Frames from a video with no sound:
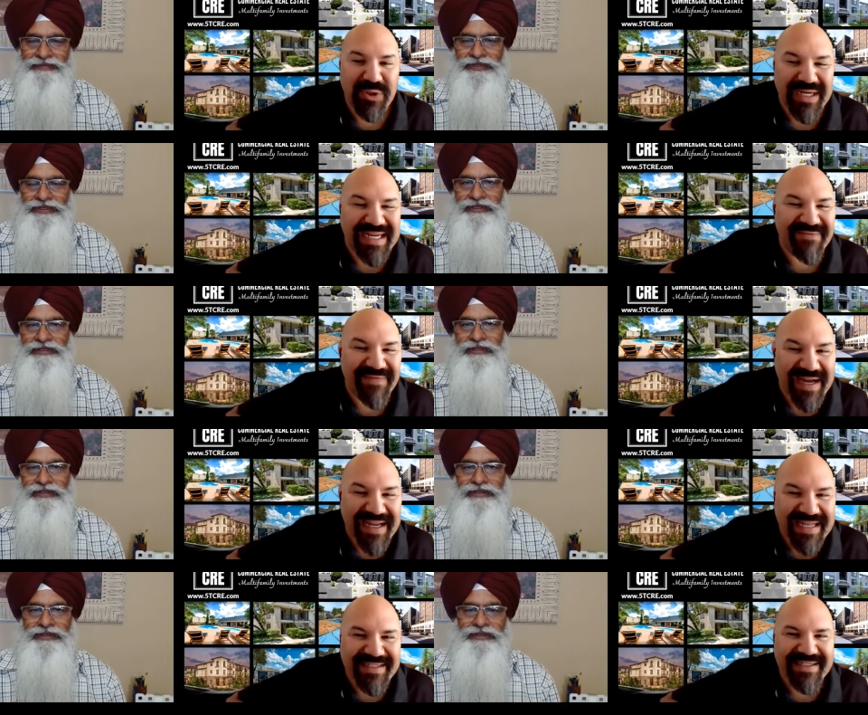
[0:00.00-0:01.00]
Speaker 1: creative
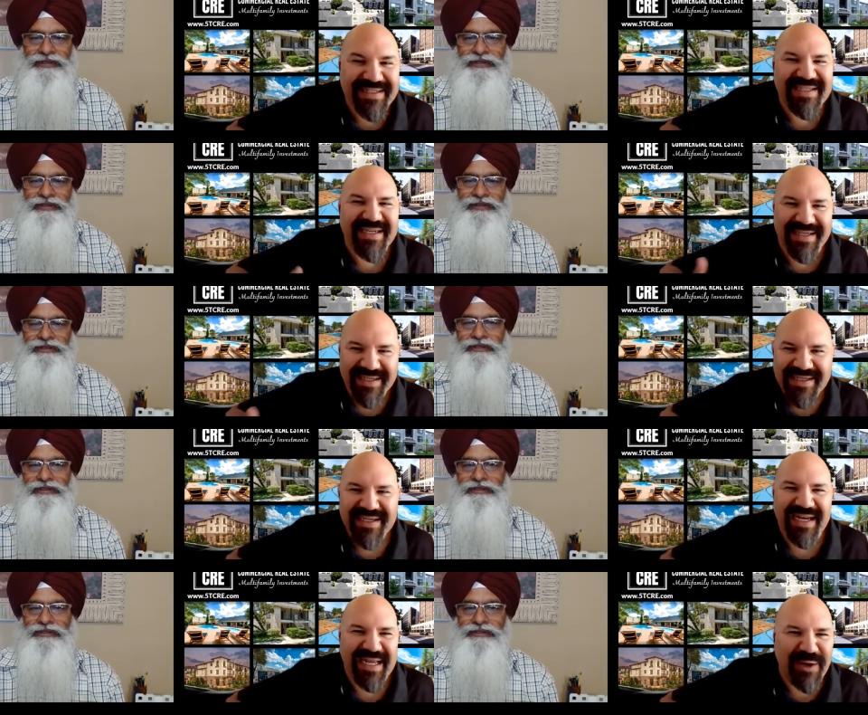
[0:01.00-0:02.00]
financing? Did he
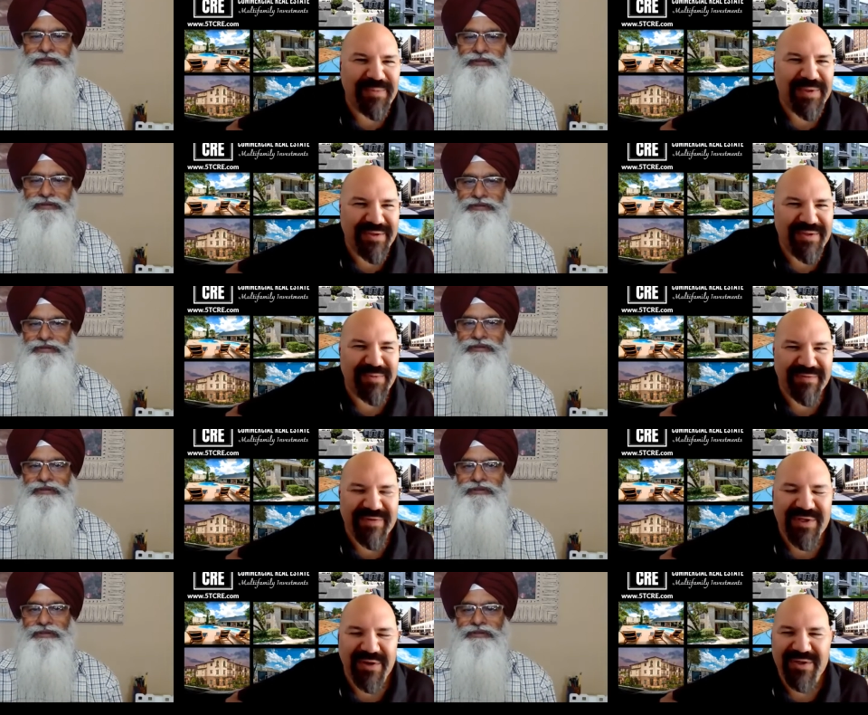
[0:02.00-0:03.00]
kind of help you, the previous
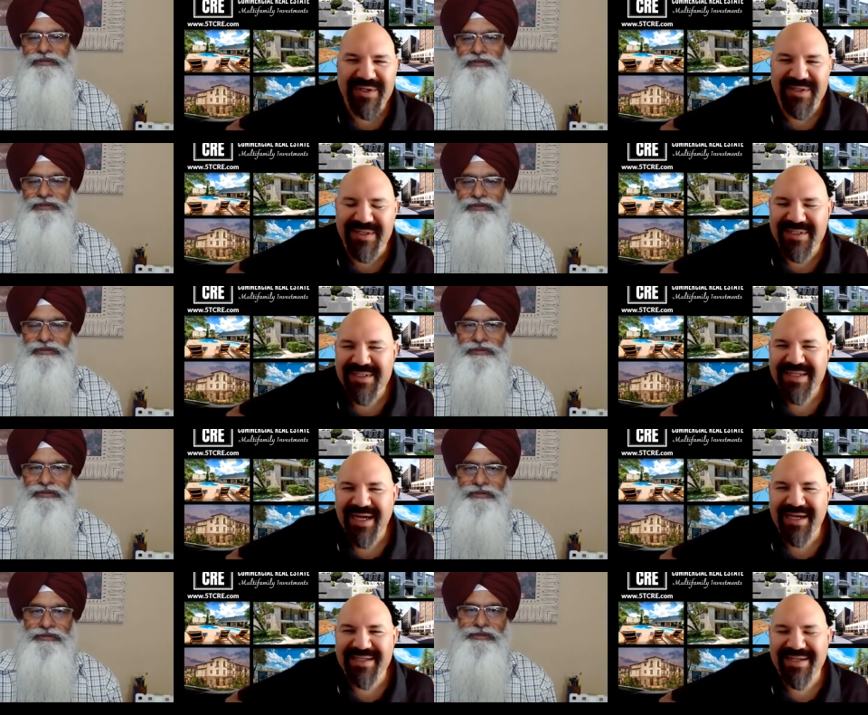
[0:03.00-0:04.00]
owner, or
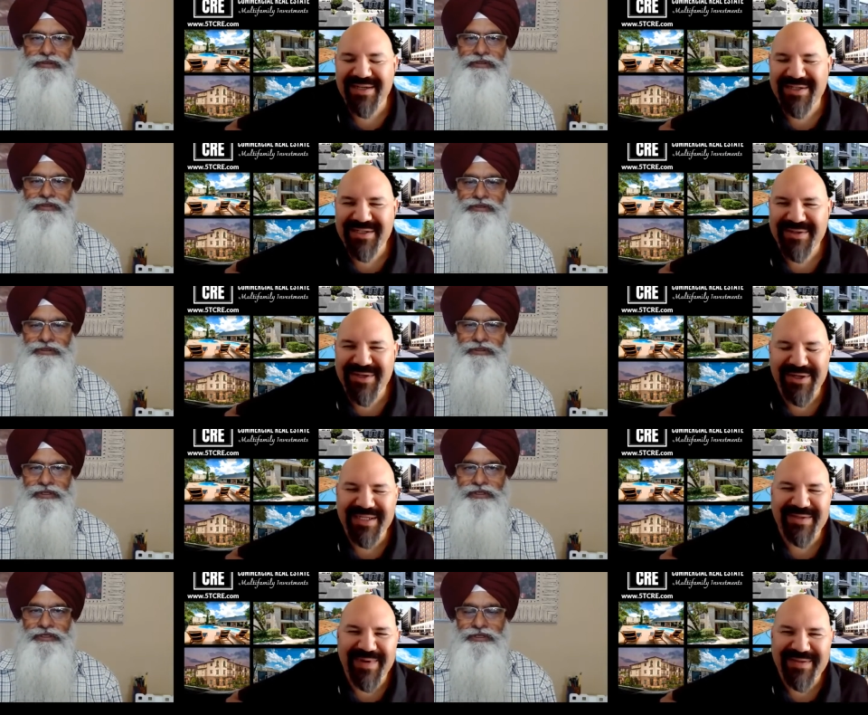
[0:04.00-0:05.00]
how? You know, just curious
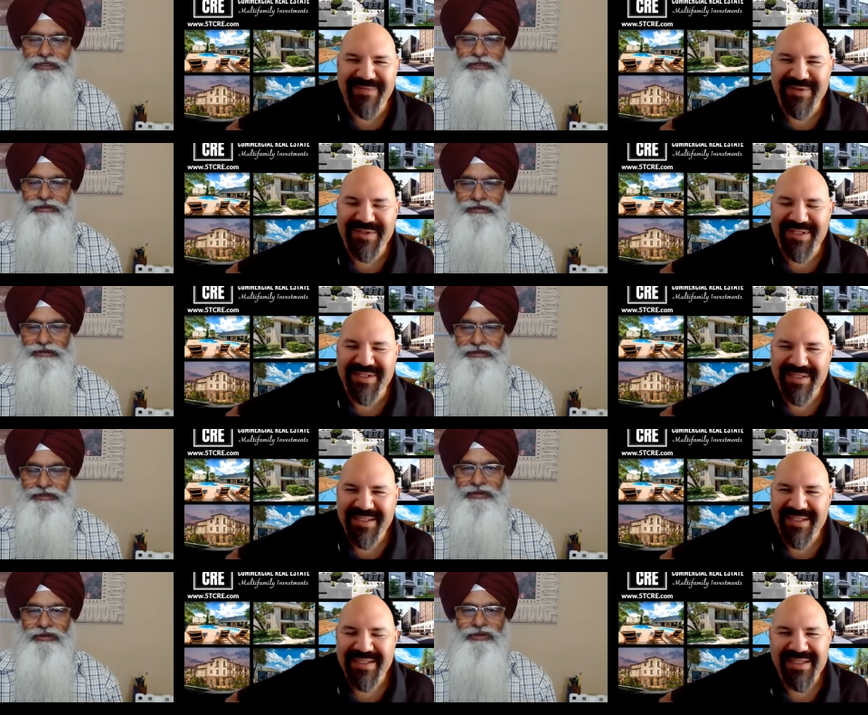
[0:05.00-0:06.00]
about the first deal.
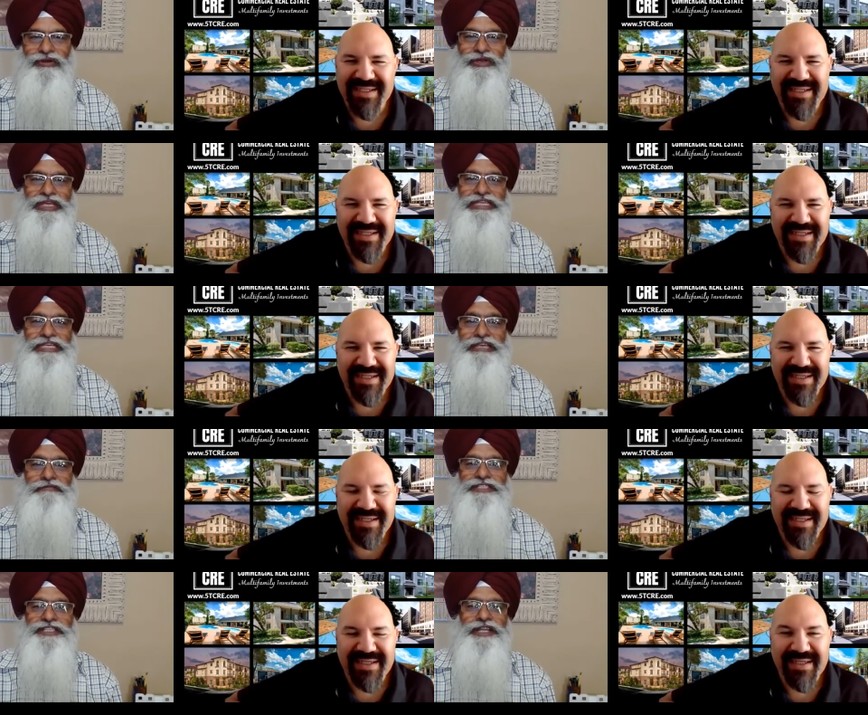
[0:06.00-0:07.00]
Speaker 2: Okay, he gave us
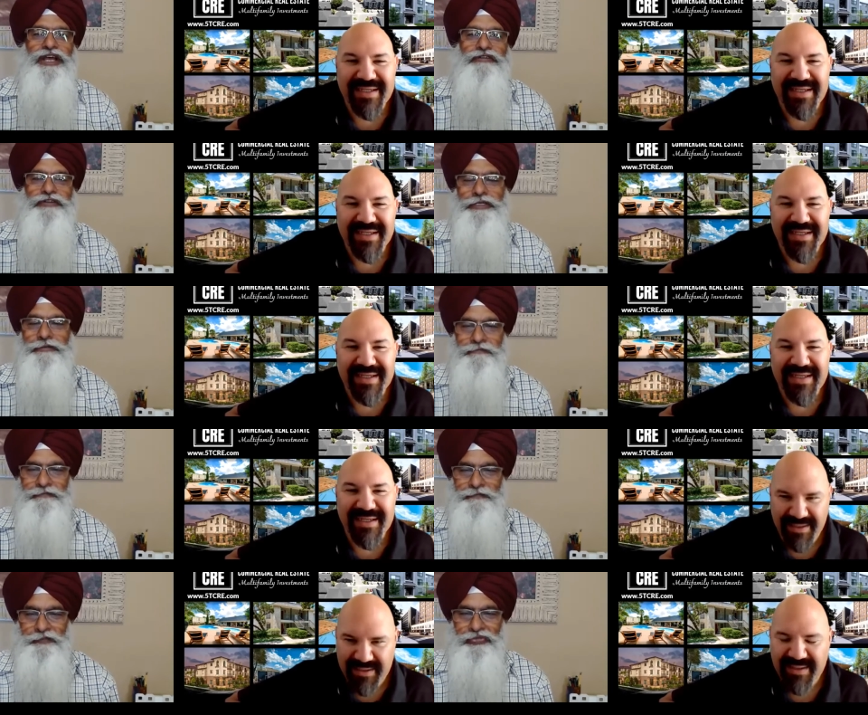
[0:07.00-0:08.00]
an offer,
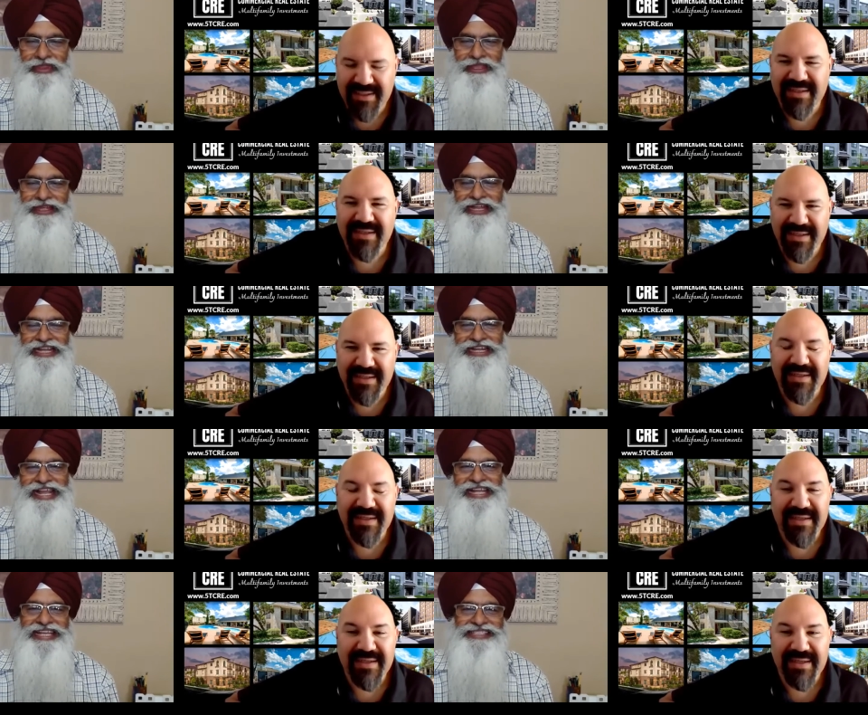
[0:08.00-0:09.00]
and I
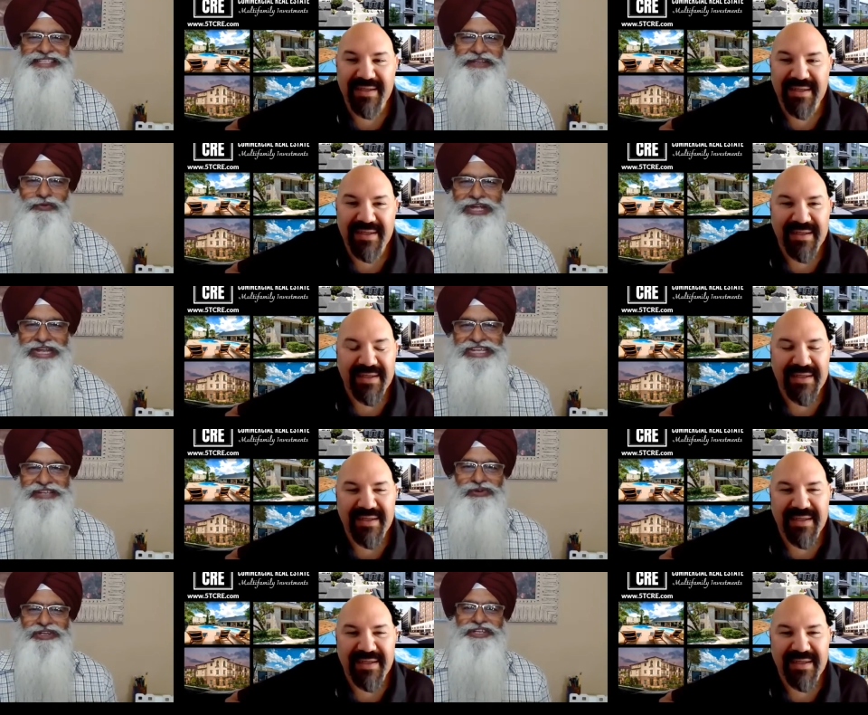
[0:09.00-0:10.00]
asked him why he
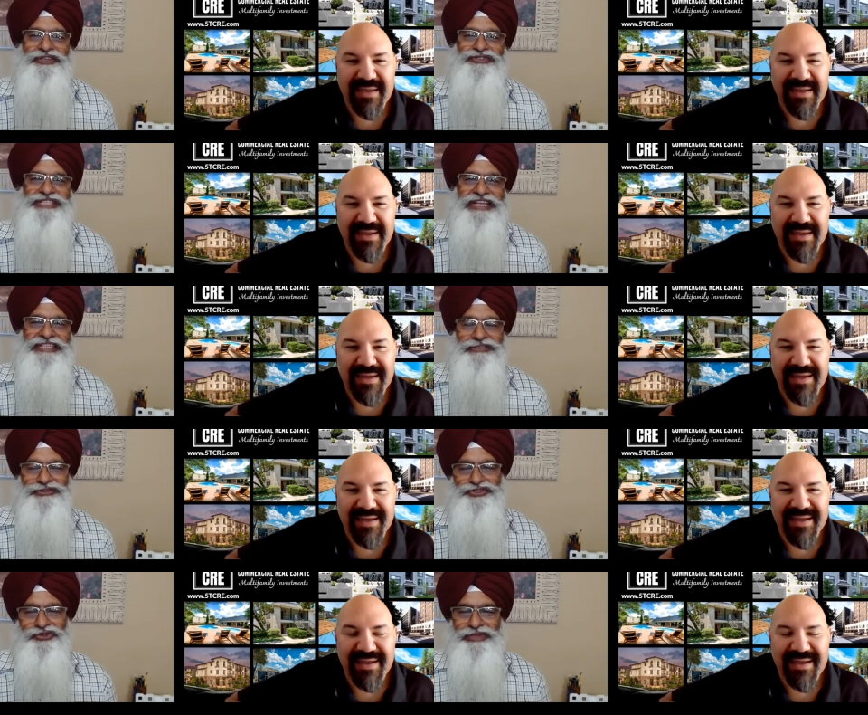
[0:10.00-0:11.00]
wanted to sell those to
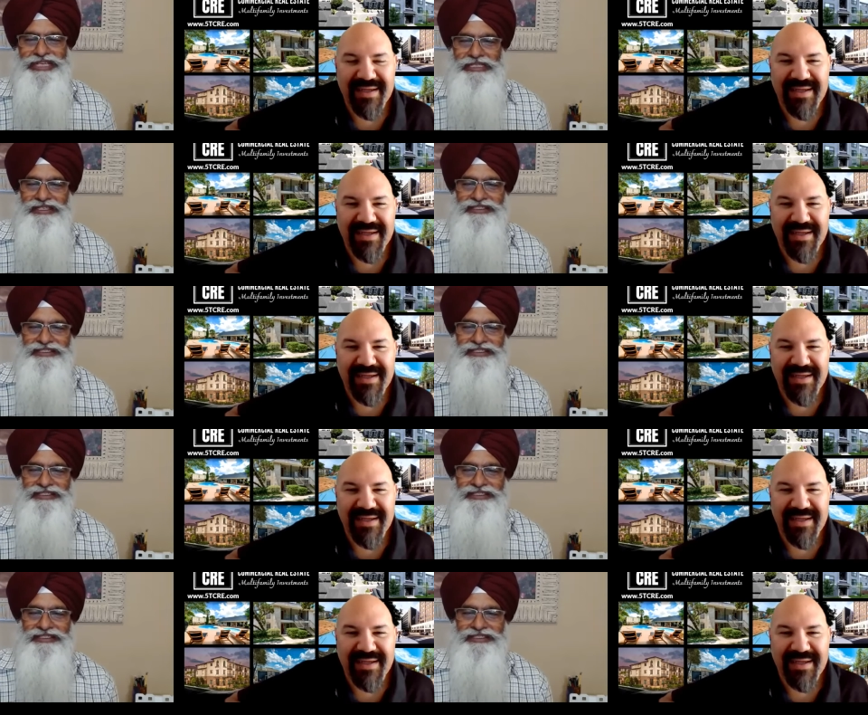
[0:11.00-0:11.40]
me.